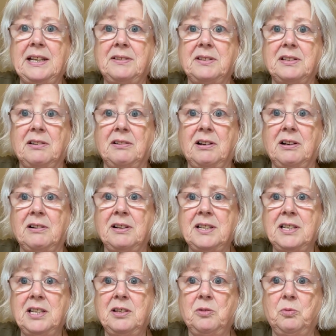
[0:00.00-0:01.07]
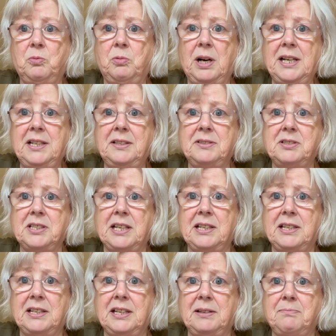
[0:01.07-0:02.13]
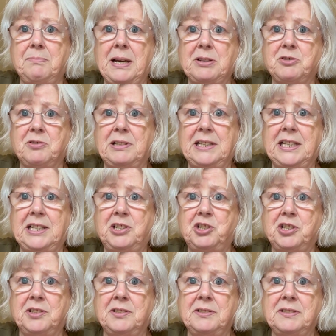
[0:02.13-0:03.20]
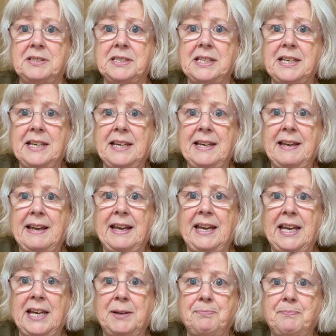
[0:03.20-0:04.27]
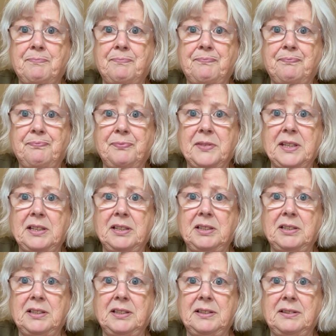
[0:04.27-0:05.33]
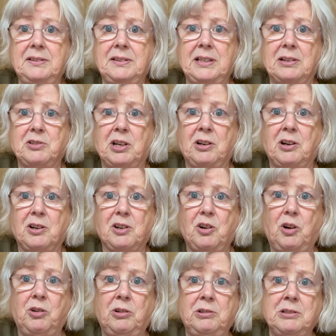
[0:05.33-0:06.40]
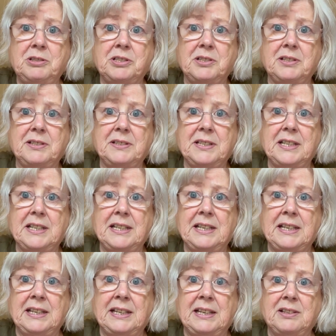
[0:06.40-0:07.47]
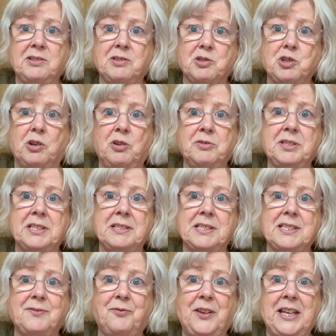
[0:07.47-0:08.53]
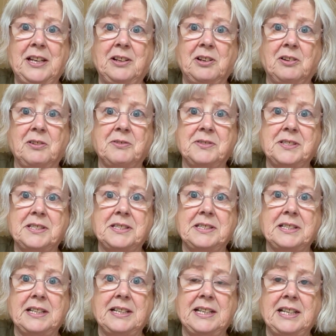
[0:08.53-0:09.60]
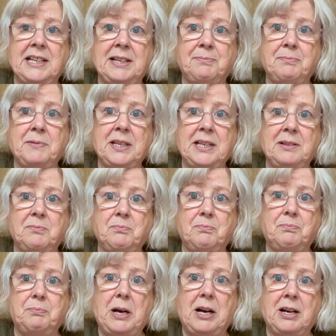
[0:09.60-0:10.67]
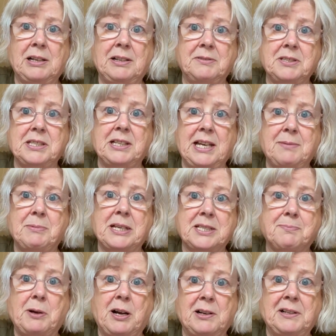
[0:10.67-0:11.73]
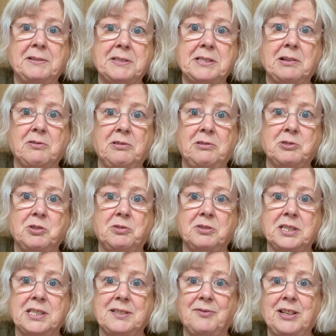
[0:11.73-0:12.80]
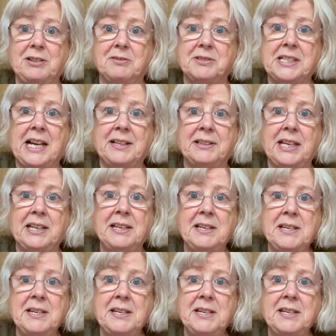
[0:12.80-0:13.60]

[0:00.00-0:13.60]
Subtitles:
there are white matter lesions that are called Dawson's fingers in parlance, in MS parlance. They're called Dawson's fingers, and they